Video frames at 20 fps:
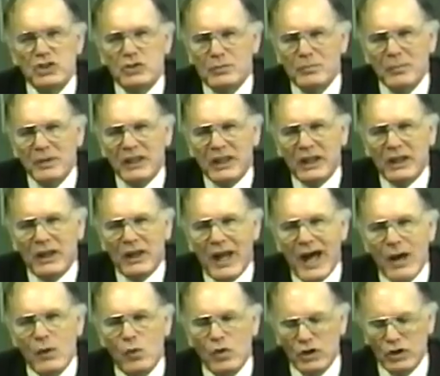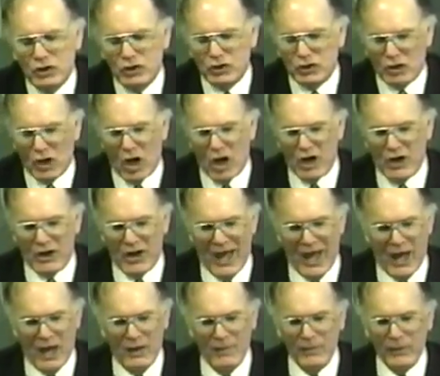men, and I want to start
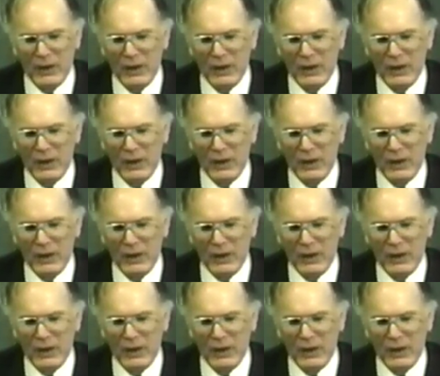now